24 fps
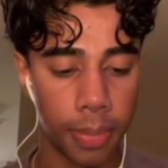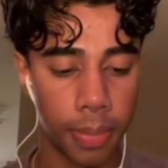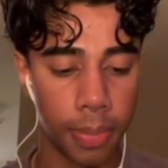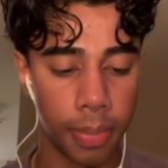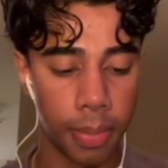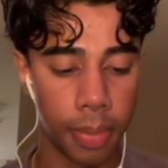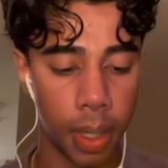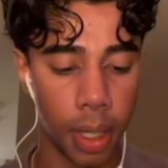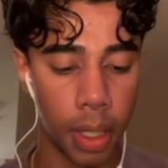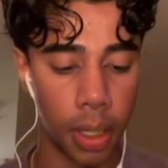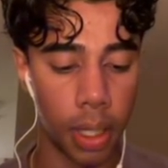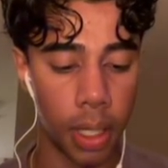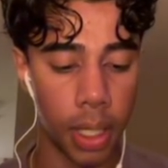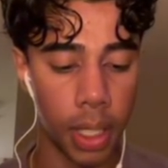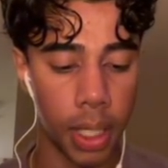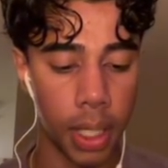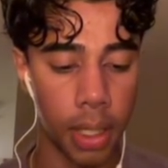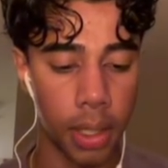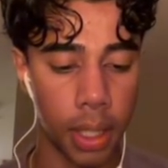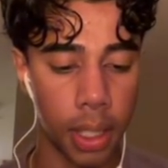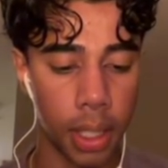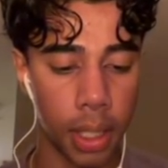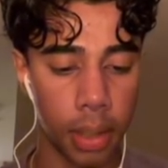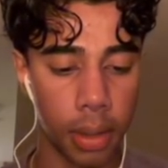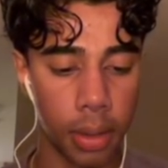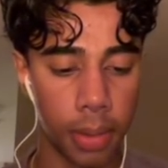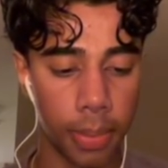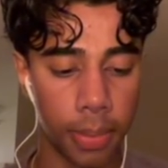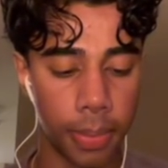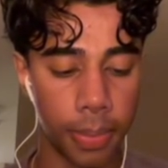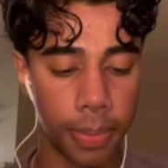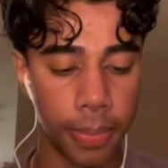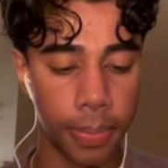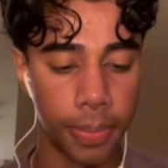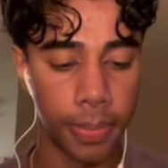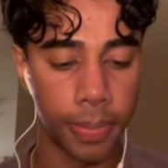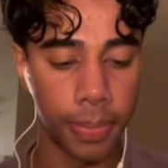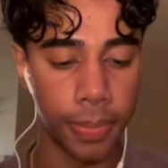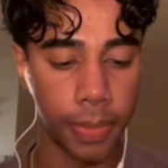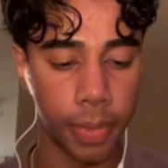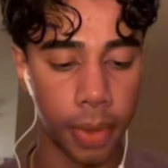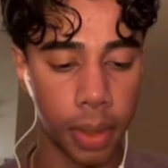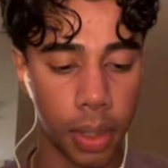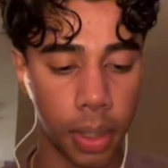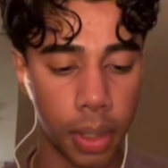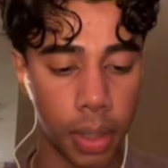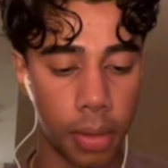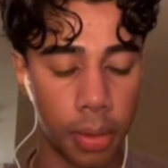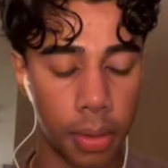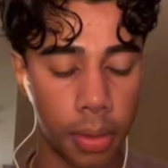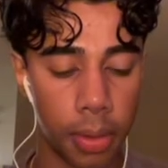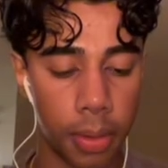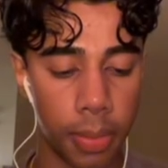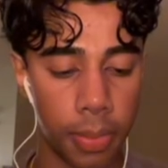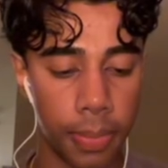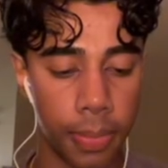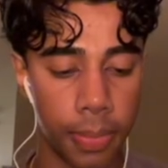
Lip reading: But I gotta get, like, I don't know.